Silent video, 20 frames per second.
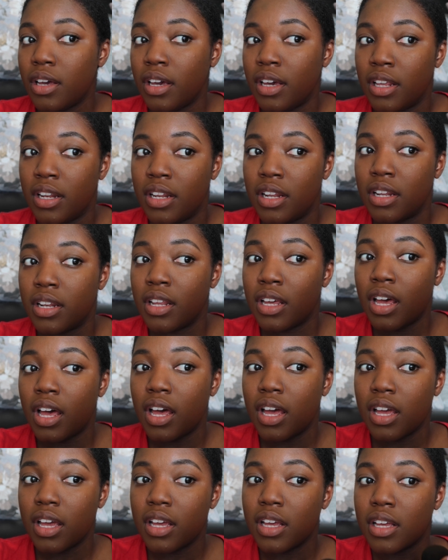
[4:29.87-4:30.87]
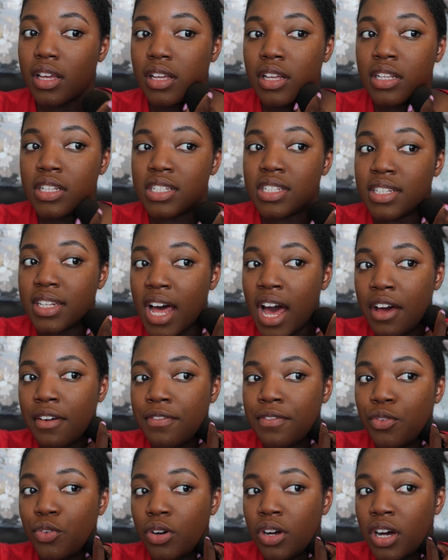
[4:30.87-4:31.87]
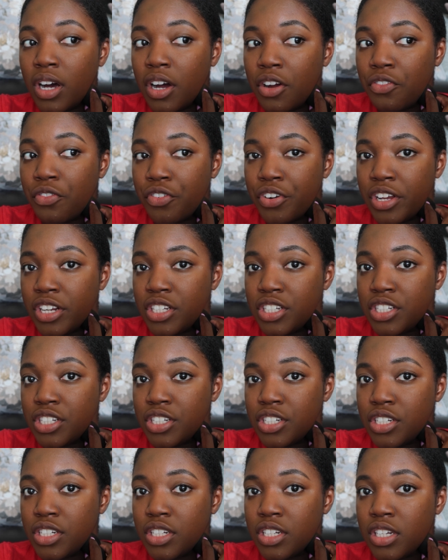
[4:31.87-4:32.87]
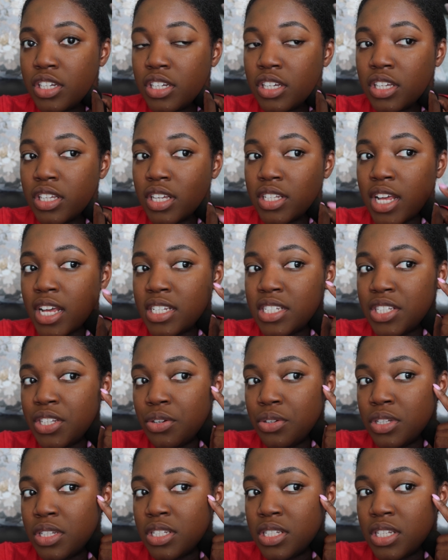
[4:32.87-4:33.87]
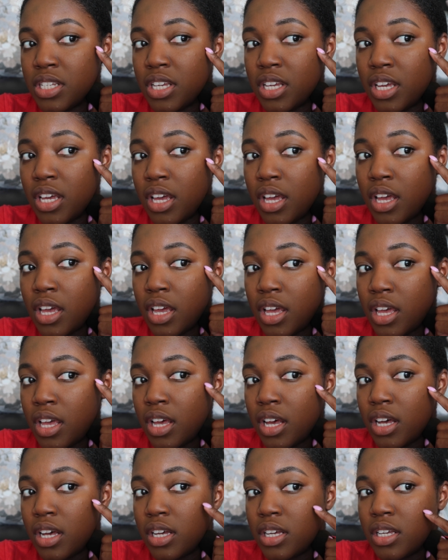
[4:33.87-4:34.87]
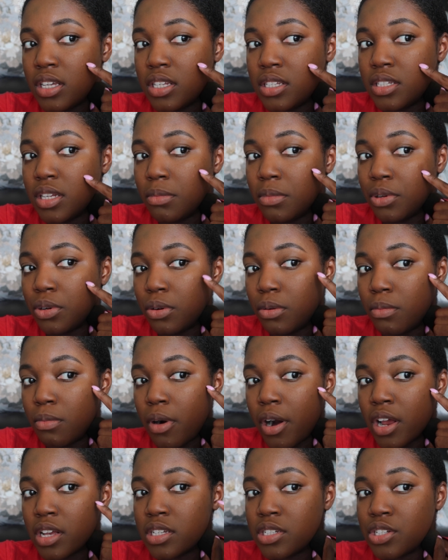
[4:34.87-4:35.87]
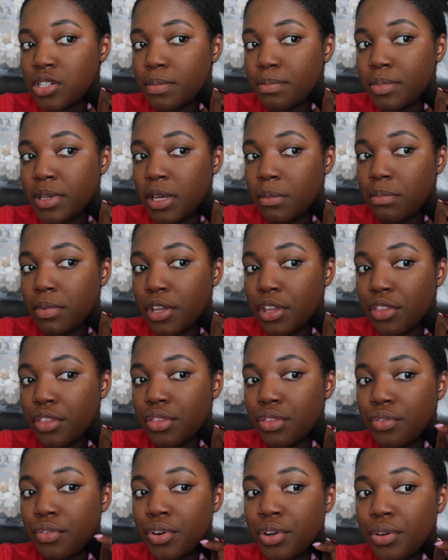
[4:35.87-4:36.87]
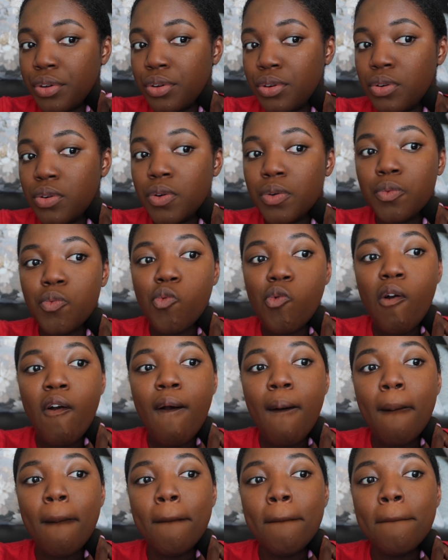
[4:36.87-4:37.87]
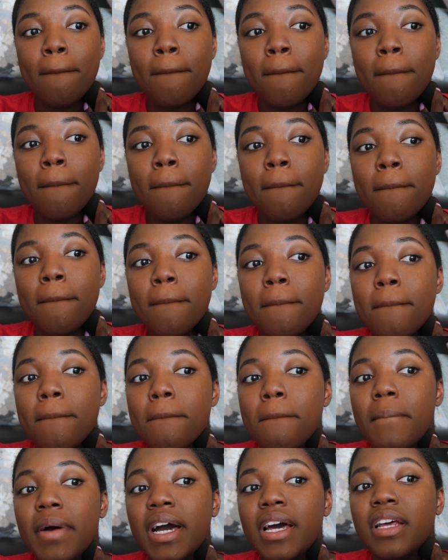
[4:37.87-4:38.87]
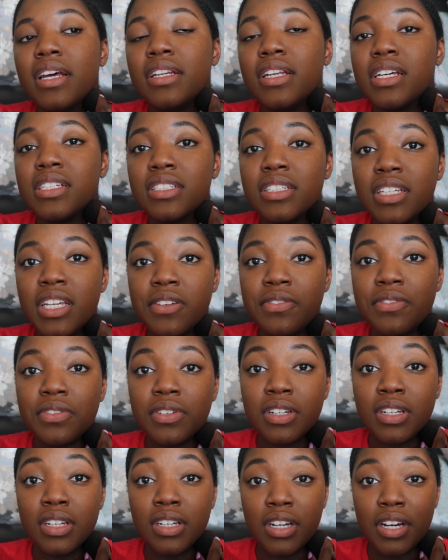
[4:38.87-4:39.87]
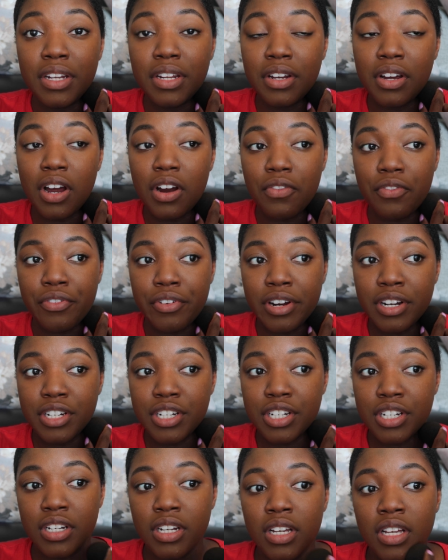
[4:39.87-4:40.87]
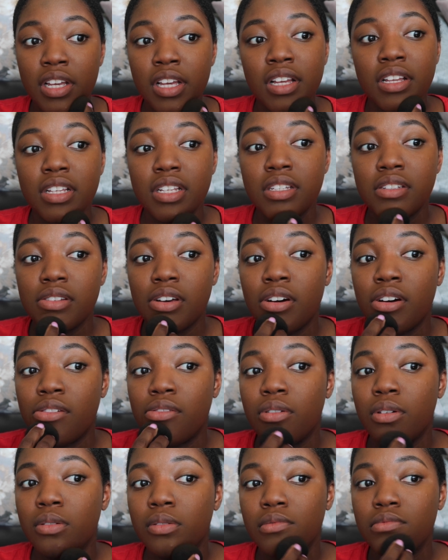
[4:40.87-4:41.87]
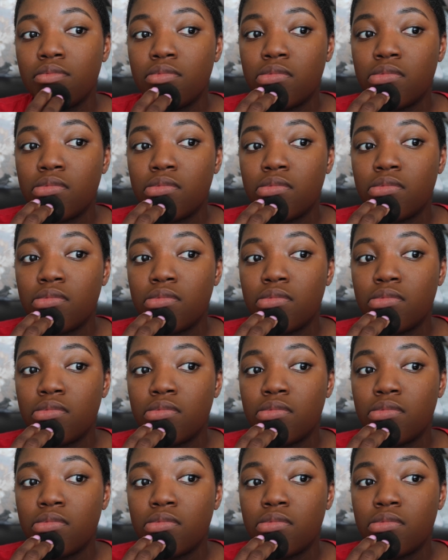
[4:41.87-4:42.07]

and it's not full coverage because I still see some little marks peeping through, but it does give good coverage. So